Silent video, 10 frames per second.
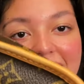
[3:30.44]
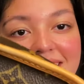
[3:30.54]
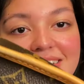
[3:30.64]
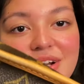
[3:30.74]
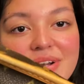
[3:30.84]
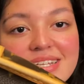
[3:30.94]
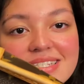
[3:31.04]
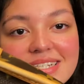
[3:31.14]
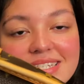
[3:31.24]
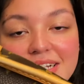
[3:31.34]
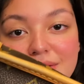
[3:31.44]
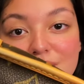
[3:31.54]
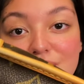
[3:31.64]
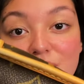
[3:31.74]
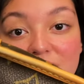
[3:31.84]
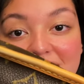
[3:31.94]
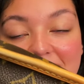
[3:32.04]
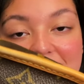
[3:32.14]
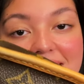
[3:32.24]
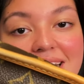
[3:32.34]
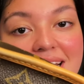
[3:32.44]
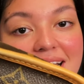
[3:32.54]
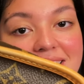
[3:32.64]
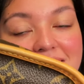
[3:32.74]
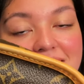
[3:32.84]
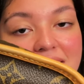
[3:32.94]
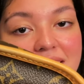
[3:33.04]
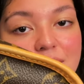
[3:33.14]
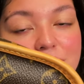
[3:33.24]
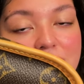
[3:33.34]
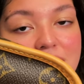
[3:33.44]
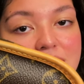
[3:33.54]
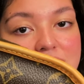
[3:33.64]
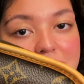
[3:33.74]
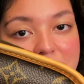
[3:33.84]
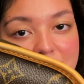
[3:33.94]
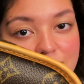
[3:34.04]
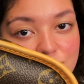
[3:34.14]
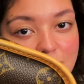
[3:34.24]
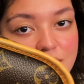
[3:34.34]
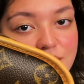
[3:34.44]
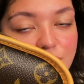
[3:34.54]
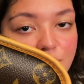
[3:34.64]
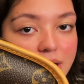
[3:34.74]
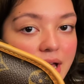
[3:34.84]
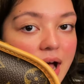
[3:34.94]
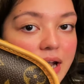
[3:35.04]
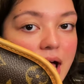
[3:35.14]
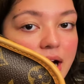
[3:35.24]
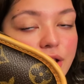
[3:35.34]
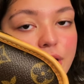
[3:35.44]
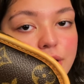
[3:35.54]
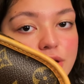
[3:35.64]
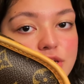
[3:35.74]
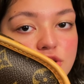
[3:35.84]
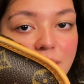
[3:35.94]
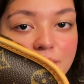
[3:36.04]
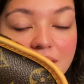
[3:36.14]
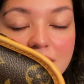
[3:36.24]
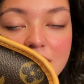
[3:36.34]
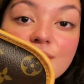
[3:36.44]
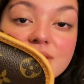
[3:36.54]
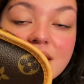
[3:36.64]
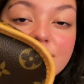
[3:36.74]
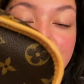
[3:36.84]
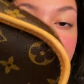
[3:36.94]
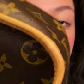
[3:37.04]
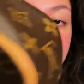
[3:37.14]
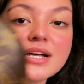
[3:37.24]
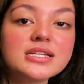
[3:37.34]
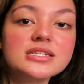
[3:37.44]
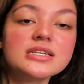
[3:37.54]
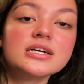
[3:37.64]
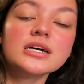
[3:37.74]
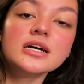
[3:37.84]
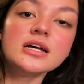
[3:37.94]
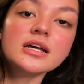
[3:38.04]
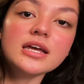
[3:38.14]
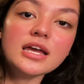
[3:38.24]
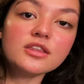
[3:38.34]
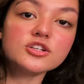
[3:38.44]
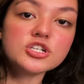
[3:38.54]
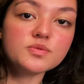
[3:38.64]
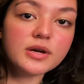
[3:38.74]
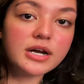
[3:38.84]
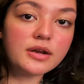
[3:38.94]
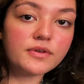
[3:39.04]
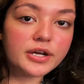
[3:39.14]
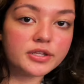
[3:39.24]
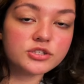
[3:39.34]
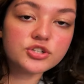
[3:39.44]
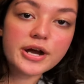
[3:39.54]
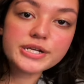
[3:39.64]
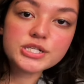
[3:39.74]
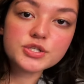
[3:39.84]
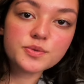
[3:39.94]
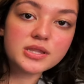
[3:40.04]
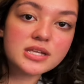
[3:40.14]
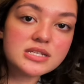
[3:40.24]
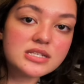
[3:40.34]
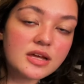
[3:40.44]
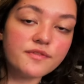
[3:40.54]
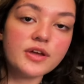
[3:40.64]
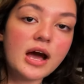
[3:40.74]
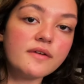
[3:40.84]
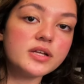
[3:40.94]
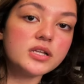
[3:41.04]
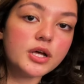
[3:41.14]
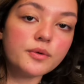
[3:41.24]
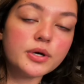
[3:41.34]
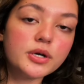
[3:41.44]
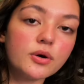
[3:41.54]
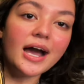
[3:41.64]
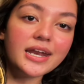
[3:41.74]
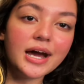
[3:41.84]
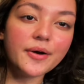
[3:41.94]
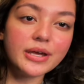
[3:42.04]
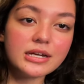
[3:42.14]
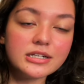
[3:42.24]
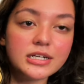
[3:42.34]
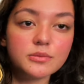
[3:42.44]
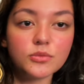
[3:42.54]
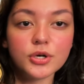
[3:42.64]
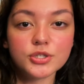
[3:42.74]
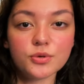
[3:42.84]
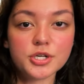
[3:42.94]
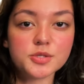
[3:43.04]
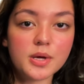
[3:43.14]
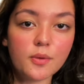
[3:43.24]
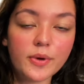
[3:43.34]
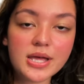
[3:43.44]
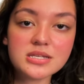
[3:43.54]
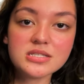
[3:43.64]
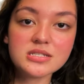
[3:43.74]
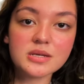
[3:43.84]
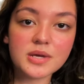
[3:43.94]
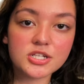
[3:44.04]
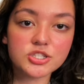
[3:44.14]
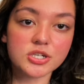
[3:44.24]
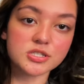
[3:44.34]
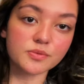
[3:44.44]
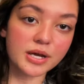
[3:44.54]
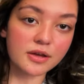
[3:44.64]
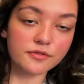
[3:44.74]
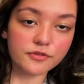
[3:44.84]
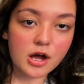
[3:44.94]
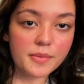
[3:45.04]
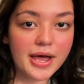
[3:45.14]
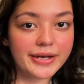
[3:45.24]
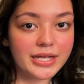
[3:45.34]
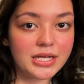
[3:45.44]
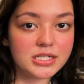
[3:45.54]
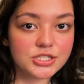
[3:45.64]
I didn't notice until it was too late and I did end up getting some denim transfer when I had it at a longer strap length. I would definitely recommend either just wearing regular trousers with this if you have it lower. I now carry it more towards my waist to make sure it's away from any